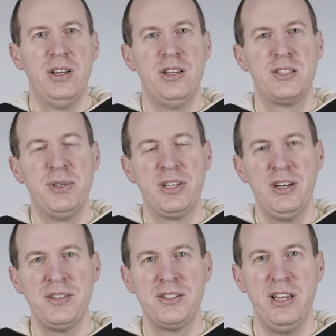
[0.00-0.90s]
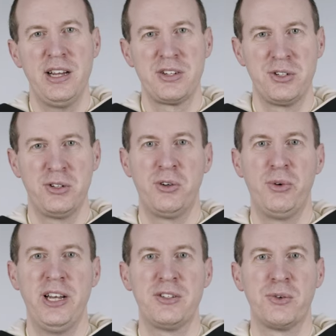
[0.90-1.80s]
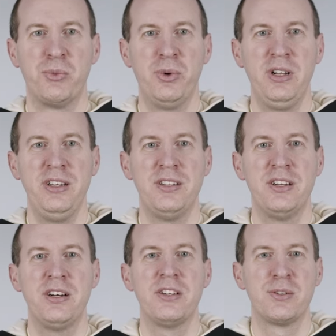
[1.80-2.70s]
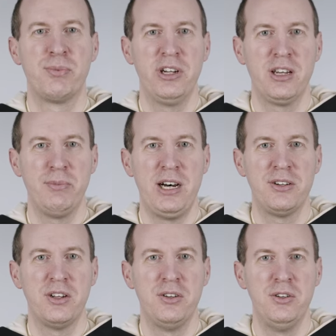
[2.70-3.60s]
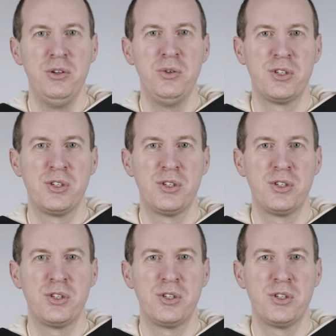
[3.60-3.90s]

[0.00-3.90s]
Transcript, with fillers: It's because the external rite really does bring about a new